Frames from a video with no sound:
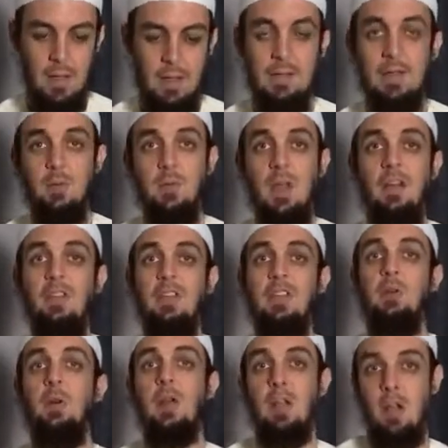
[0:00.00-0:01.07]
Did we have any
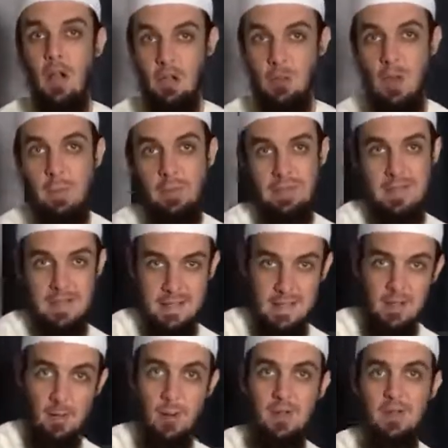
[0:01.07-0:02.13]
questions? Are you able to see
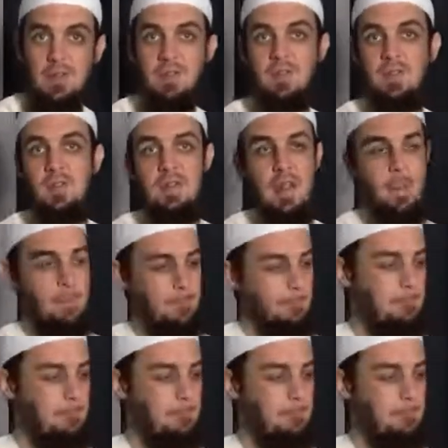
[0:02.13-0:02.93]
the questions? Yep.